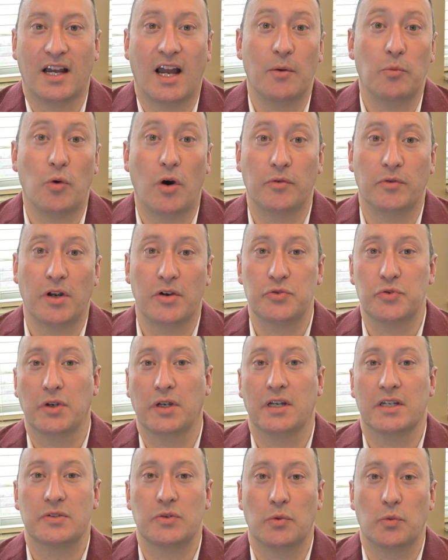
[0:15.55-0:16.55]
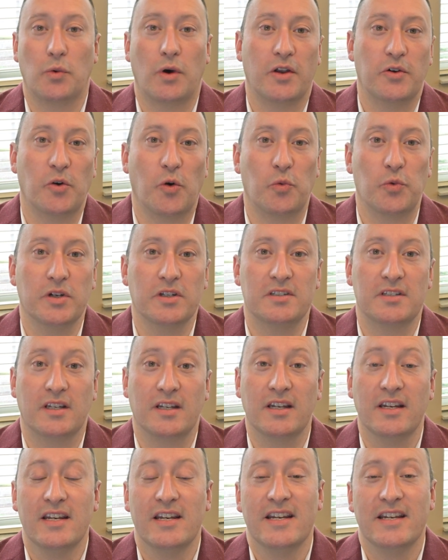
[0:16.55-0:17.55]
I'm Juan Rodriguez with Juador
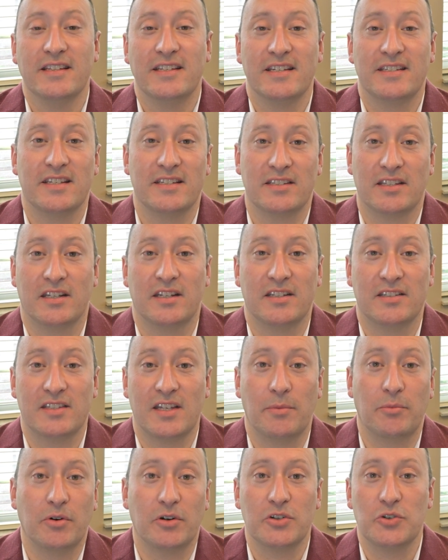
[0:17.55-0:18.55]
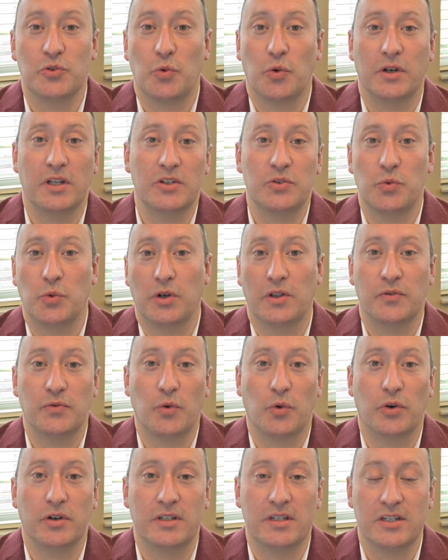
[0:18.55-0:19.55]
Realty. This is the December
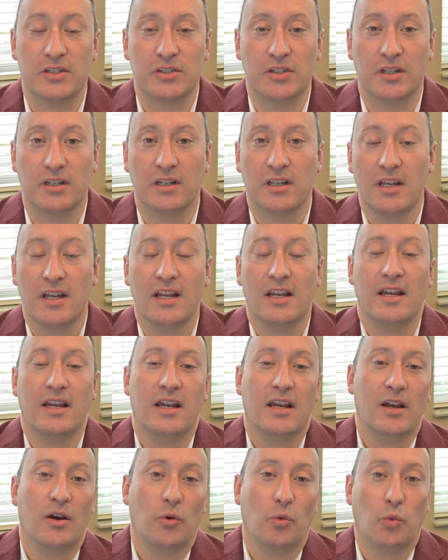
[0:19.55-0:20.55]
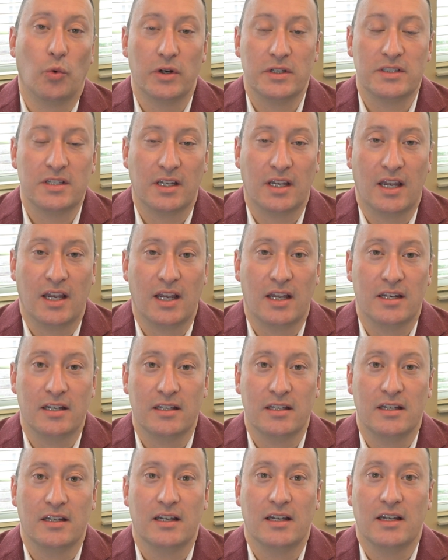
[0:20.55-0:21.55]
2024 edition. Once
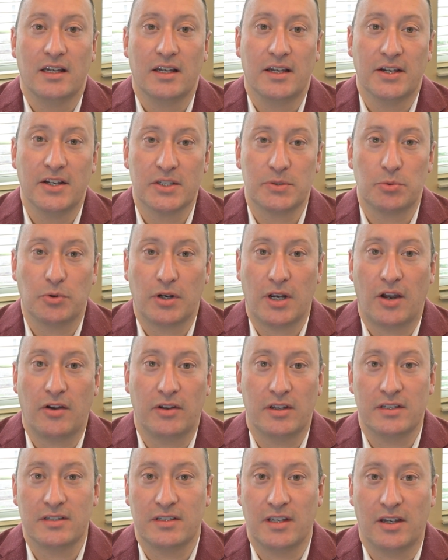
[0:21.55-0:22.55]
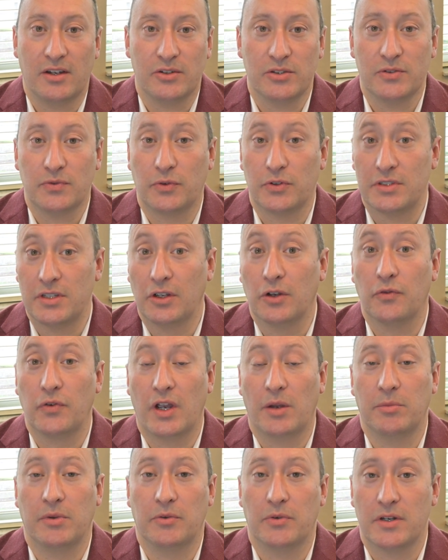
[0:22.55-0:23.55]
again, Hillsborough County sales for single
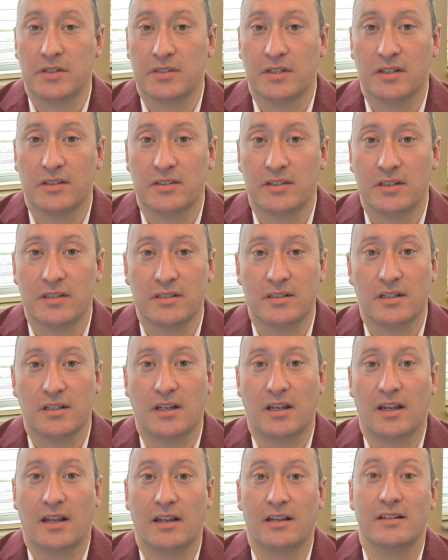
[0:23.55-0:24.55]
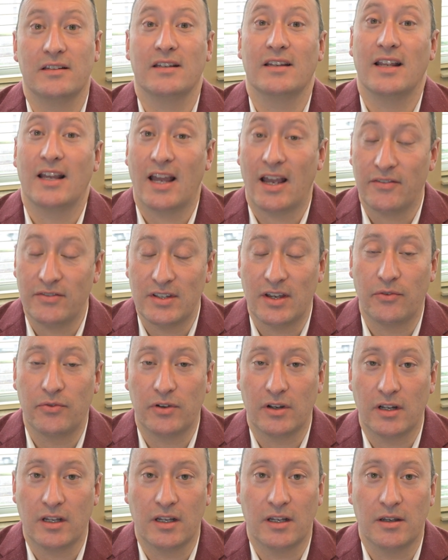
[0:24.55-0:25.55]
family residences have
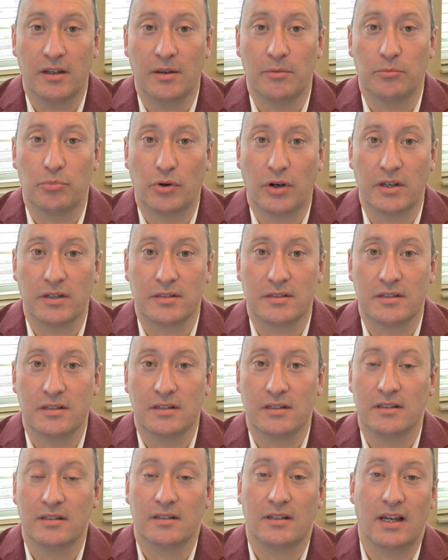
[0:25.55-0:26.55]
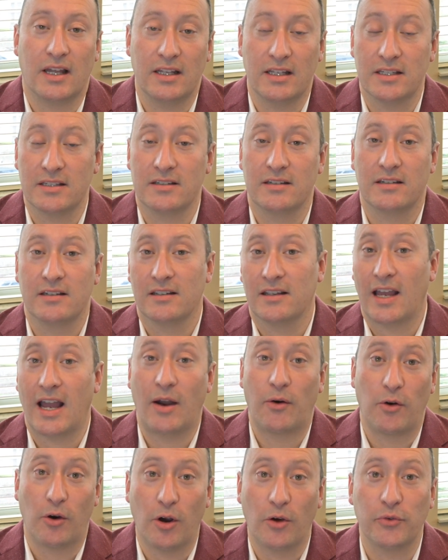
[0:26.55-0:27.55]
definitely impressed at least
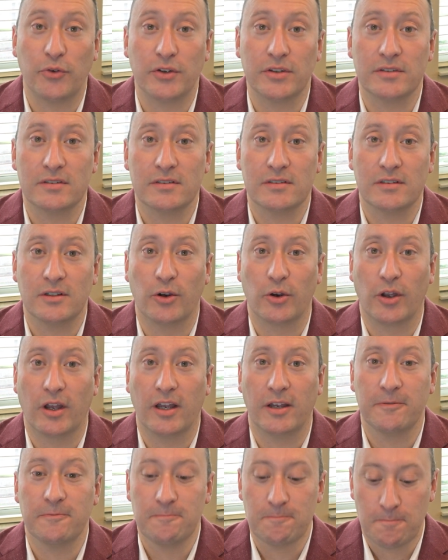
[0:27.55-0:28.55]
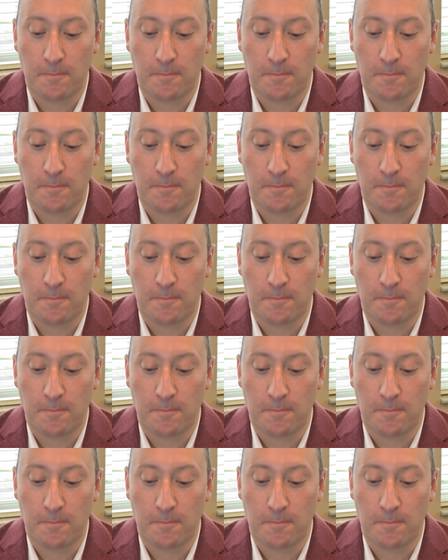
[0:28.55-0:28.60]
our office, okay?